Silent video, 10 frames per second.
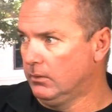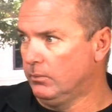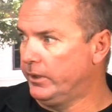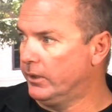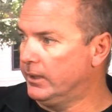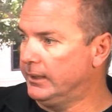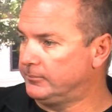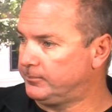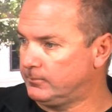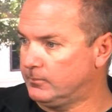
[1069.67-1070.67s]
we go to
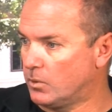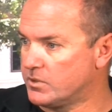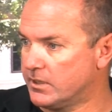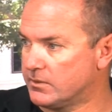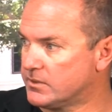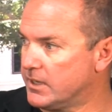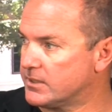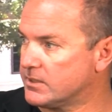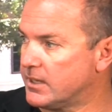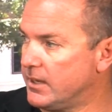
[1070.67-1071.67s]
North Central
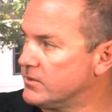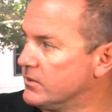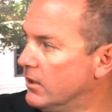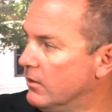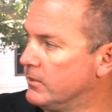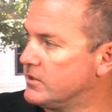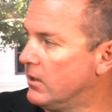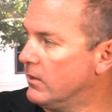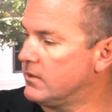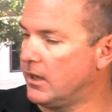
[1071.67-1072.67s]
Texas Council of Governments
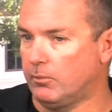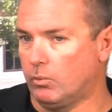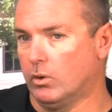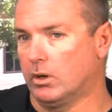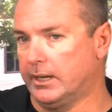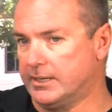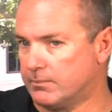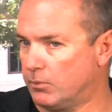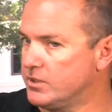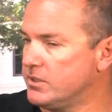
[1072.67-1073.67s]
all the time and worked as
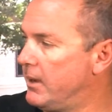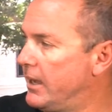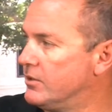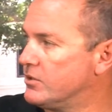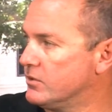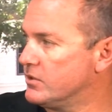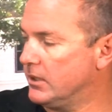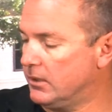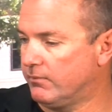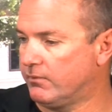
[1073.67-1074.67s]
emergency managers
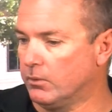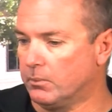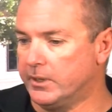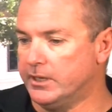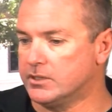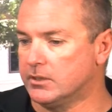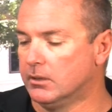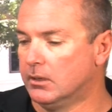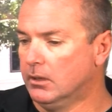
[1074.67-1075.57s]
for the region.